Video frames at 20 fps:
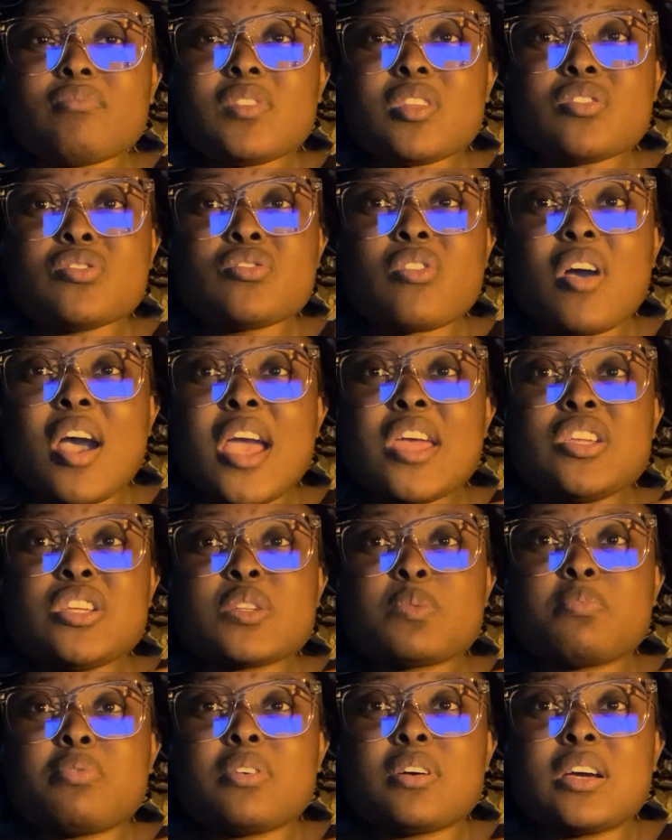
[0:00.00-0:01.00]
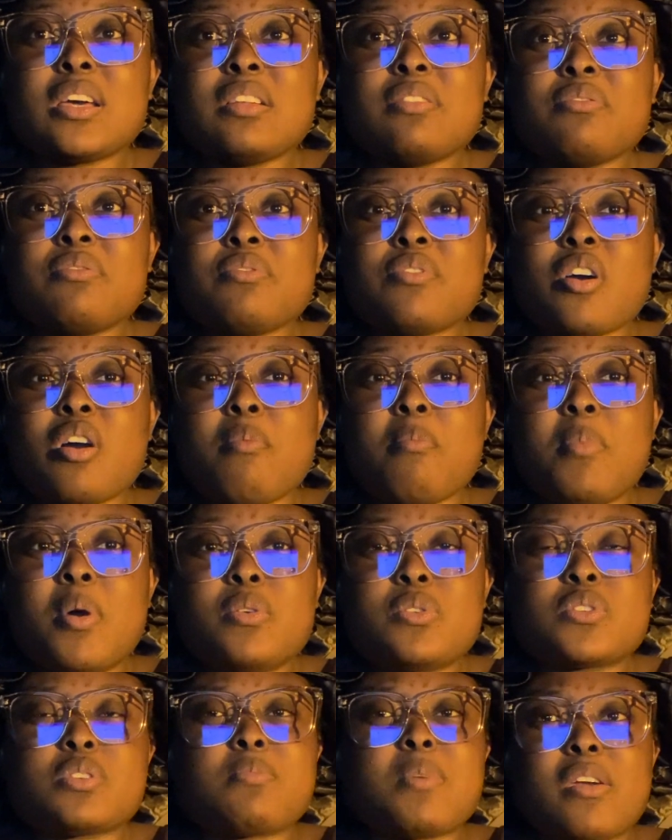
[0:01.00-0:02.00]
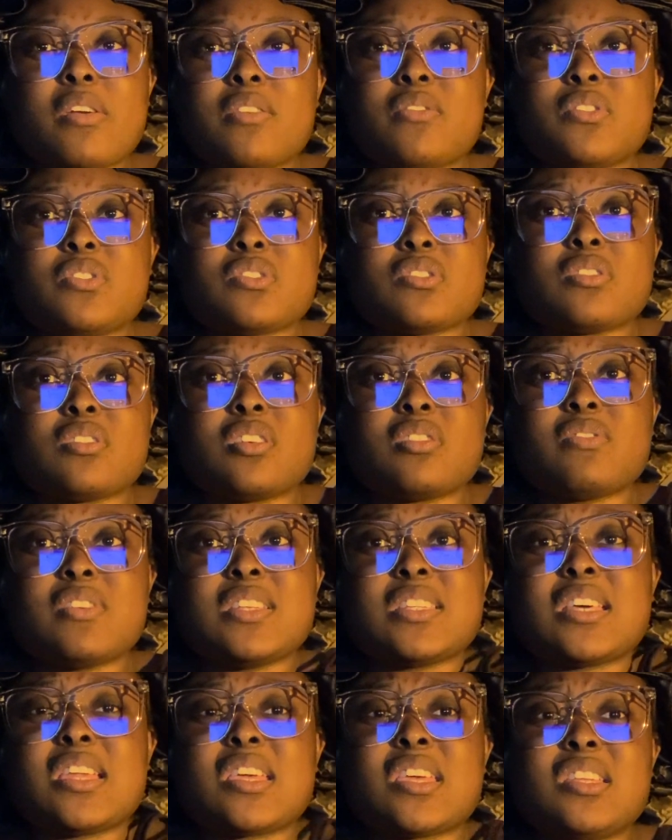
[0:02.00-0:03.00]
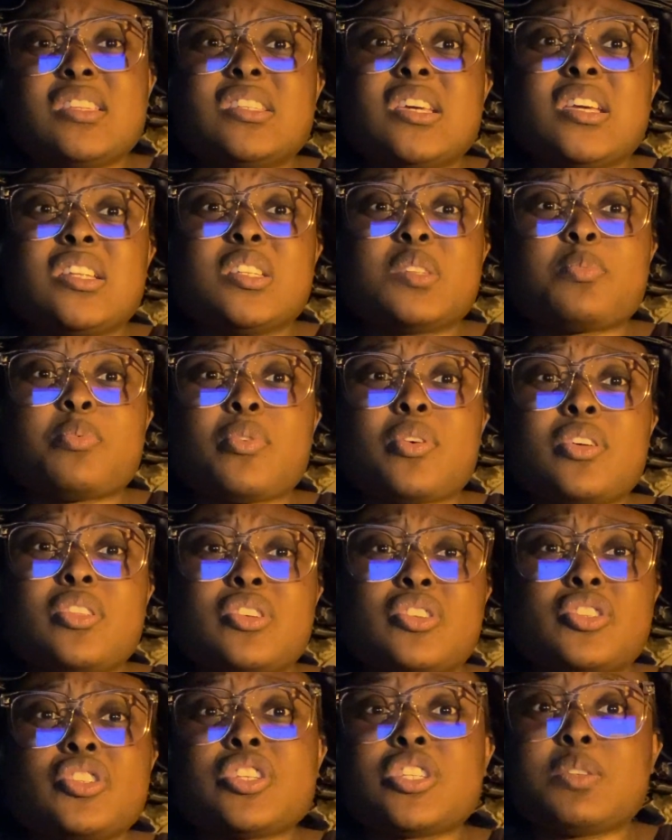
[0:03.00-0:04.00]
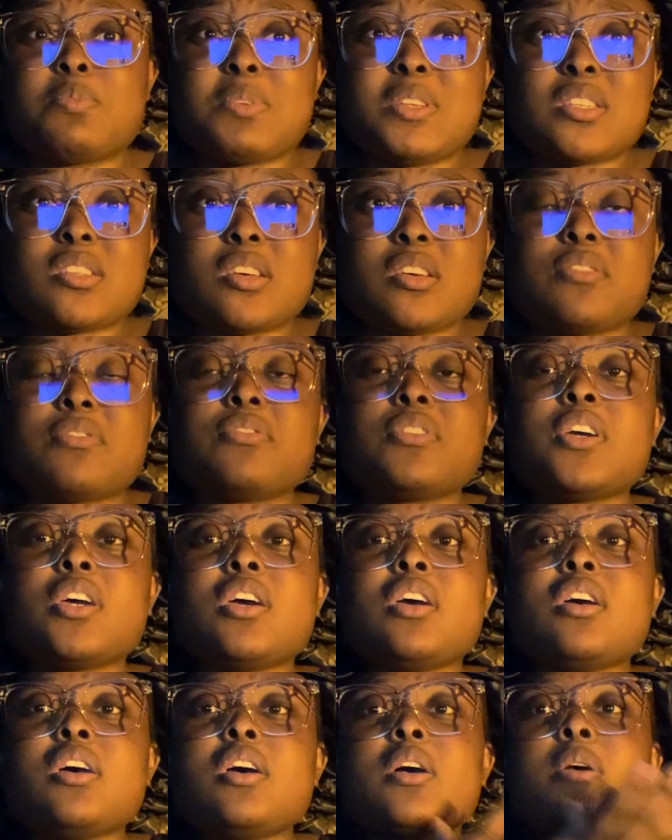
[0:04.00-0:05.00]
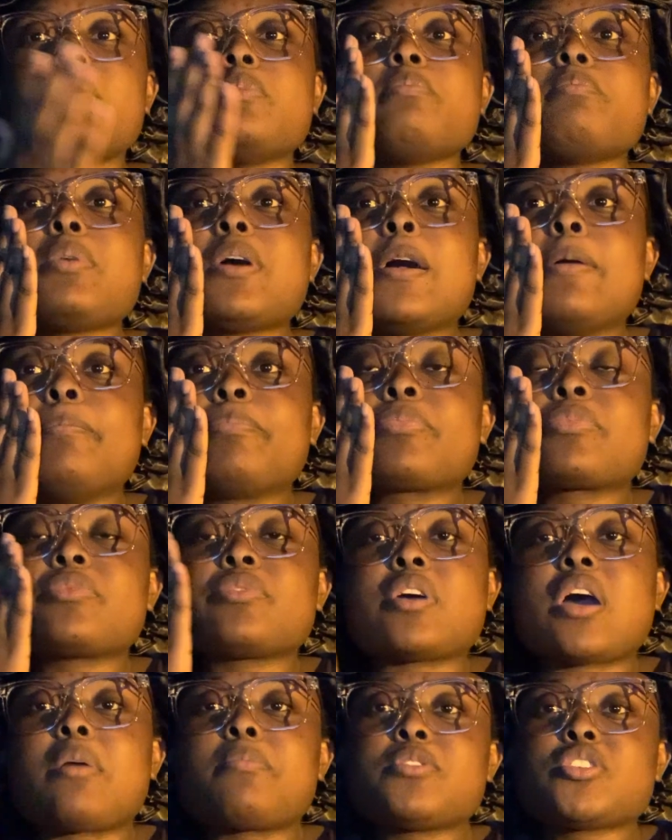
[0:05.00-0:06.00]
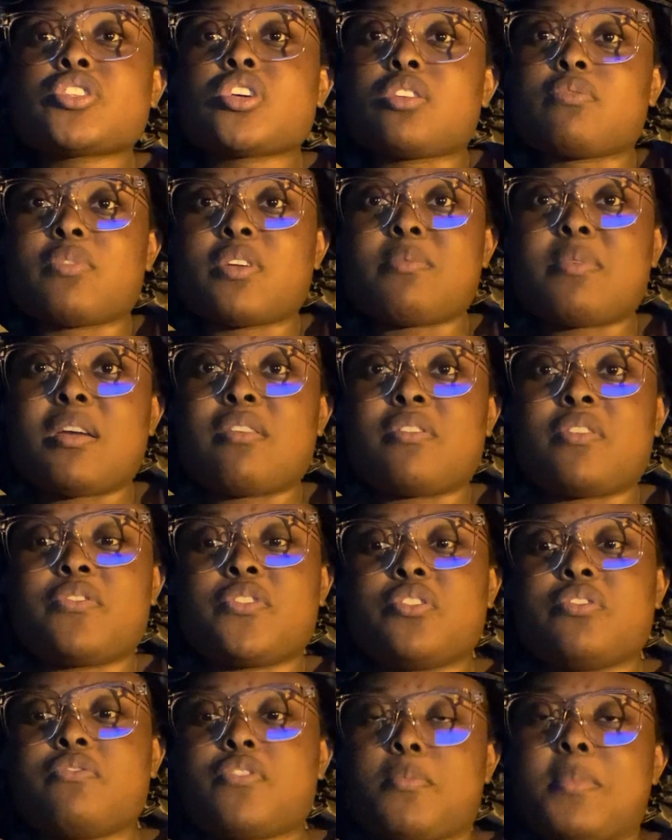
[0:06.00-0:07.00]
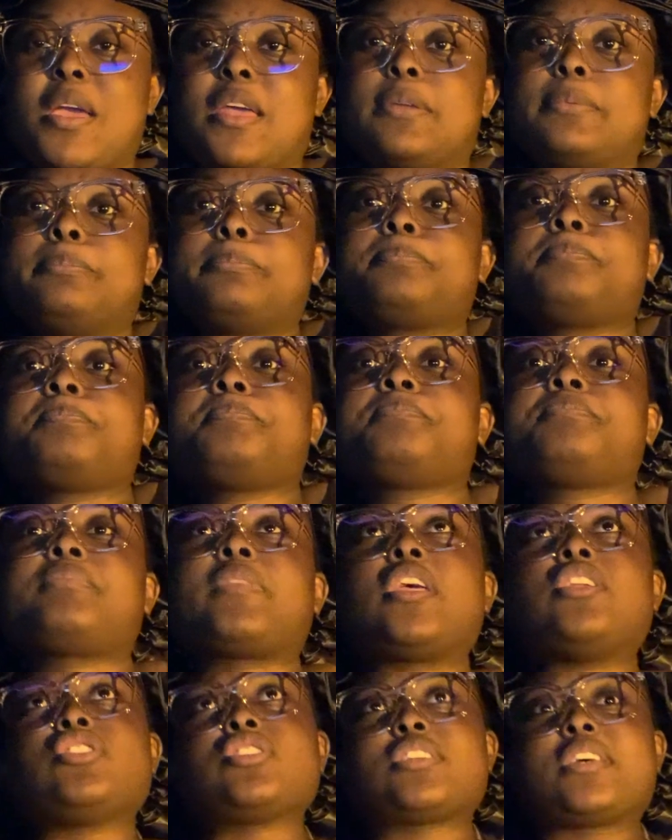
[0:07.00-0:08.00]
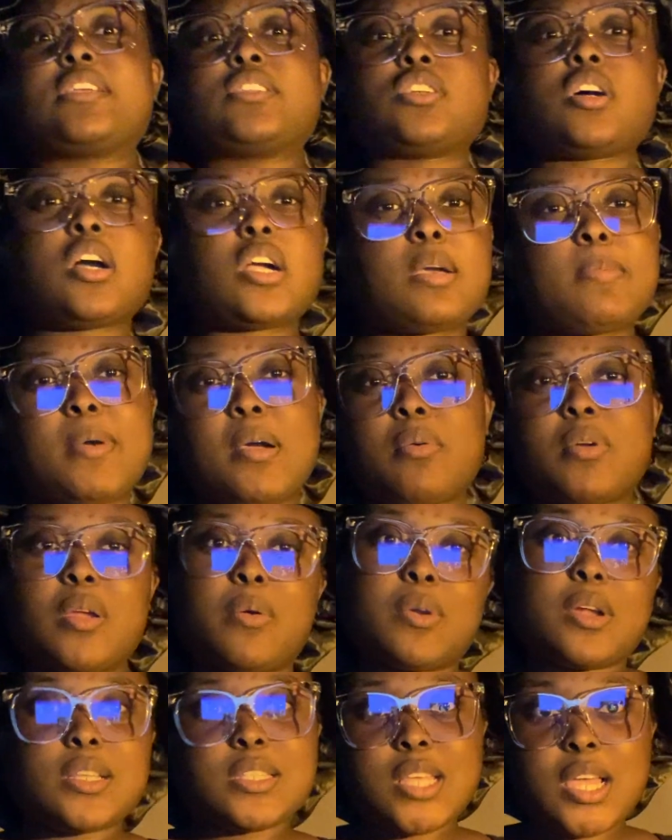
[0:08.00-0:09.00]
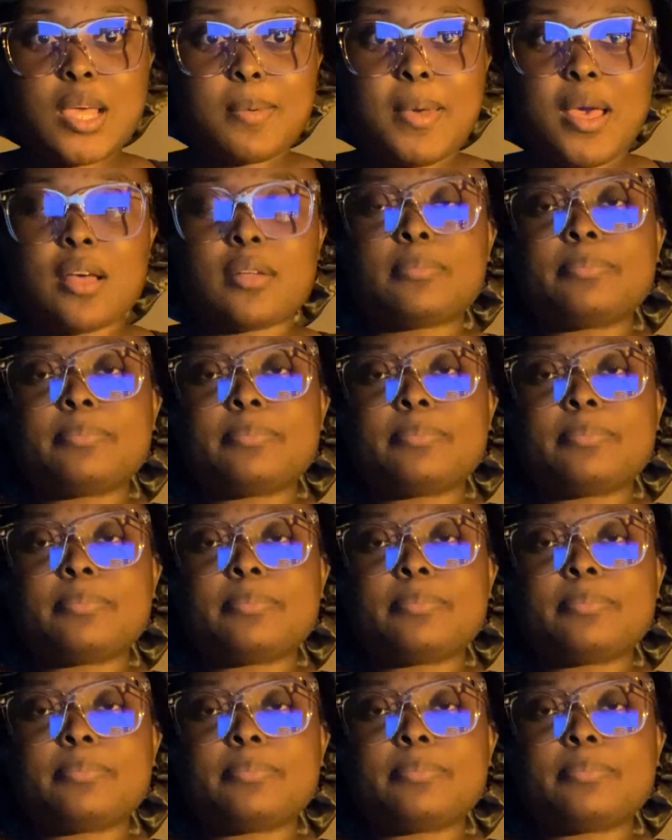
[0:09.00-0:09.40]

So I just put on most of my reviews on Goodreads that it contains spoilers just to be safe. But I'm just going to read my review verbatim and just like talk about what I want to talk about.